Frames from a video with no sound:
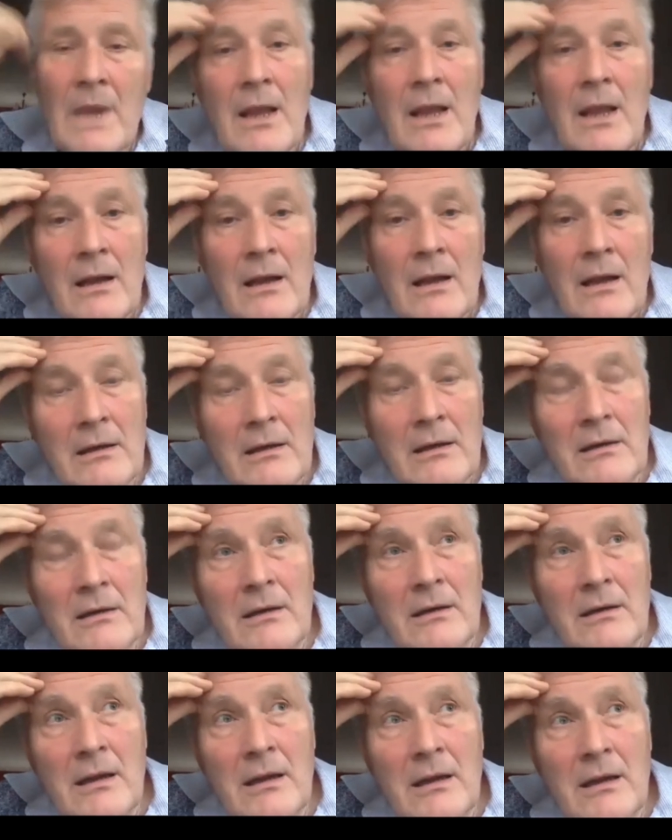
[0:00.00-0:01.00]
than one language,
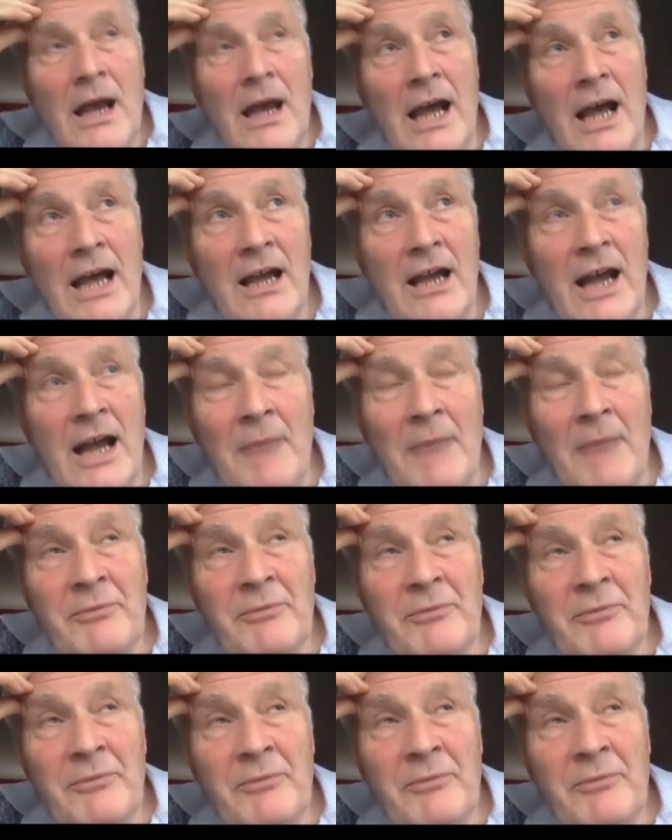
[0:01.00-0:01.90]
right? Absolutely.